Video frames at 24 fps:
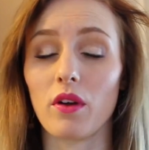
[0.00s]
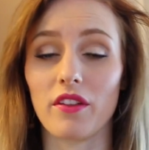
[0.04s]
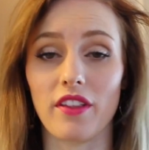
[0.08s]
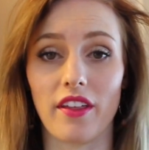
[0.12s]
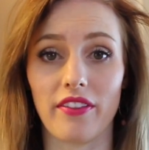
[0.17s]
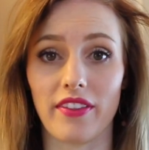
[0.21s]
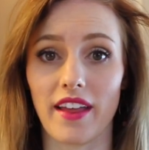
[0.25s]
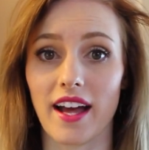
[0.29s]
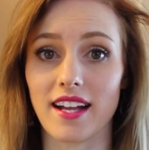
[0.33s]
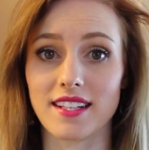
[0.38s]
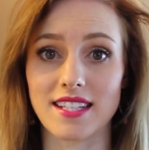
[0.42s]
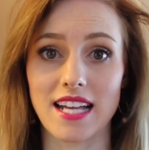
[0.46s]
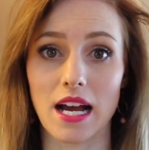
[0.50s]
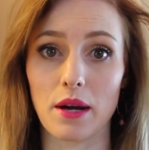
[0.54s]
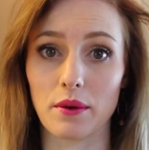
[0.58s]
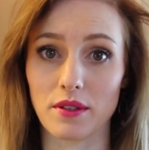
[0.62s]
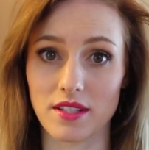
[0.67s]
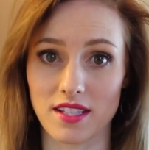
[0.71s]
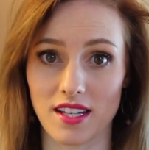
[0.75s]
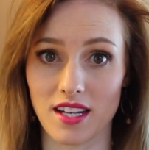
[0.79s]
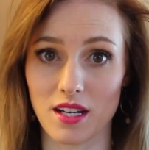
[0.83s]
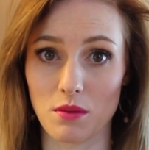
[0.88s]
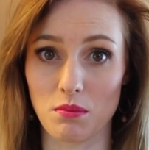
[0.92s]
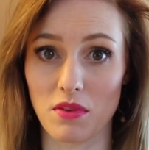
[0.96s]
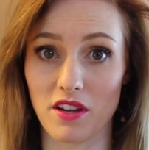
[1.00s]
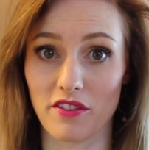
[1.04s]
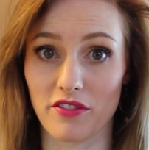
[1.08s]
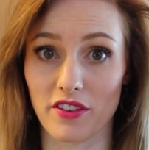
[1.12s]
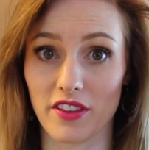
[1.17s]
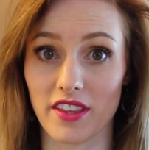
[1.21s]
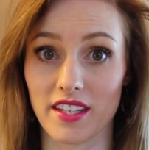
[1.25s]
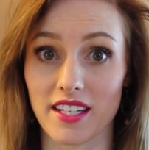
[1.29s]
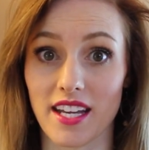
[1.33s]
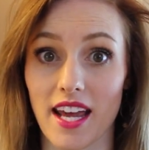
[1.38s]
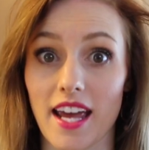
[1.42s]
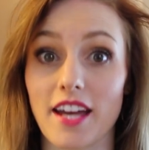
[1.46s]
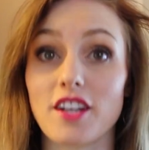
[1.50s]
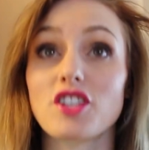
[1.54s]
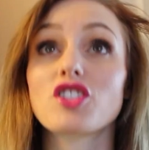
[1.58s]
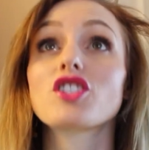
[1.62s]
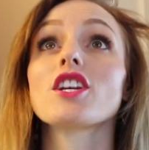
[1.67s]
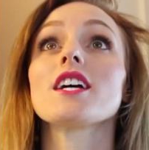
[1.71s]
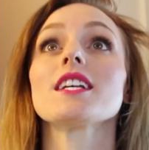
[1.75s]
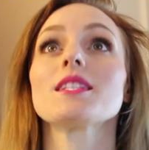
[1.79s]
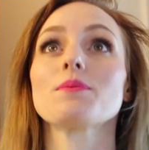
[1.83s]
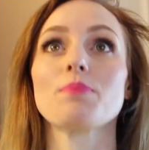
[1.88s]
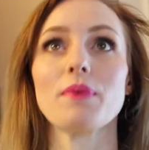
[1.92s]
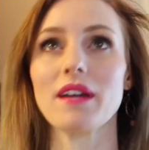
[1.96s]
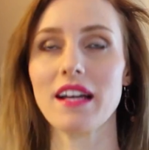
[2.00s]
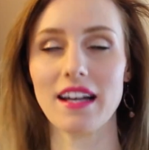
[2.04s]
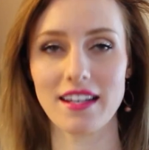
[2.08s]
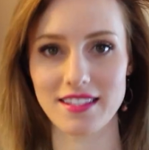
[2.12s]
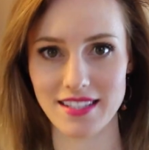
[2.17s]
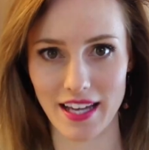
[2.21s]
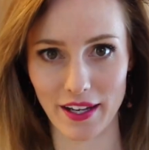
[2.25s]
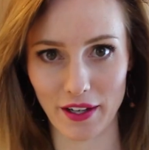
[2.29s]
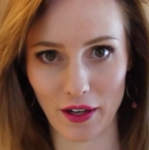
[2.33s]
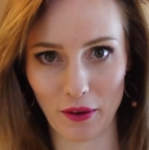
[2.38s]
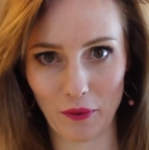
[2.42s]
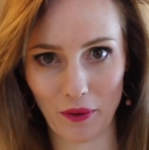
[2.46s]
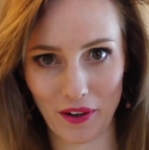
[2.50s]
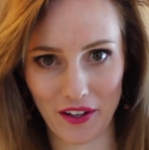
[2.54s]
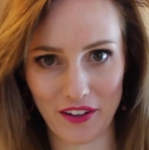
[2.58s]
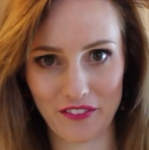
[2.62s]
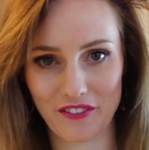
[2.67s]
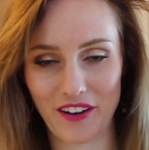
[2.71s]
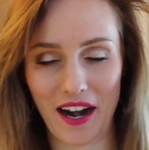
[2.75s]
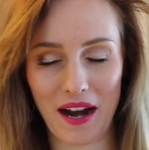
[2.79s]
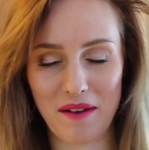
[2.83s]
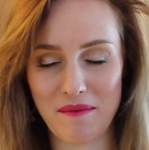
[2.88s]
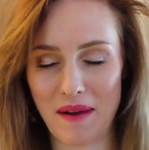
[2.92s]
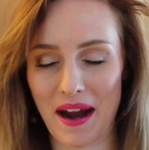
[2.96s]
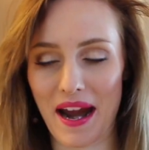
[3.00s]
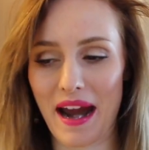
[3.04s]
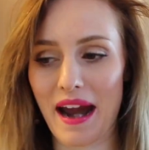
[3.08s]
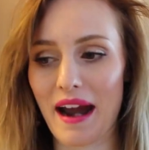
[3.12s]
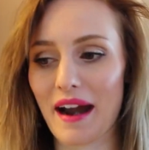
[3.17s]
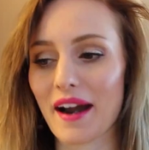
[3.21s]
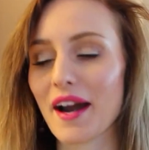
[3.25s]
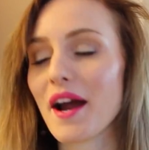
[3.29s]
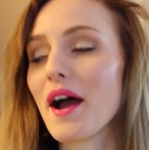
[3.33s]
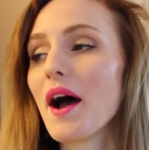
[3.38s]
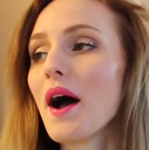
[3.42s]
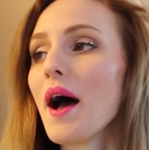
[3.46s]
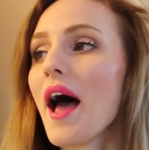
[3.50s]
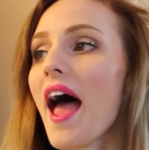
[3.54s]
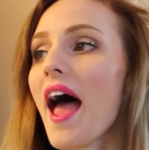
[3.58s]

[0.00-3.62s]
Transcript: well then that's how it's gonna be for the day, just because I don't wanna fry my hair.